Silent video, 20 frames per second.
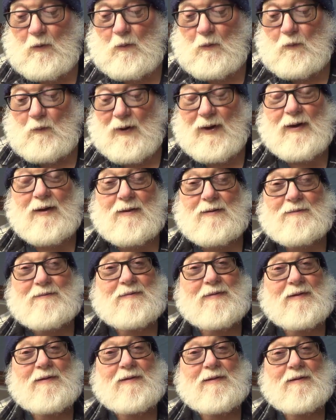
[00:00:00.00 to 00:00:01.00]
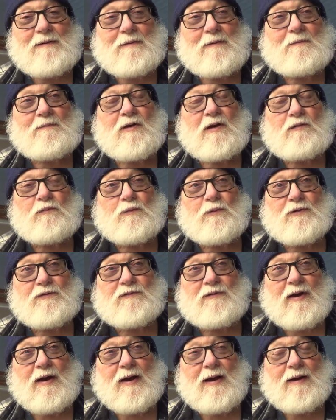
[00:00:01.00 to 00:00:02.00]
Well, this was,
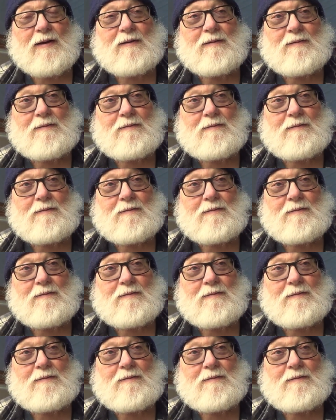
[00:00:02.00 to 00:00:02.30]
I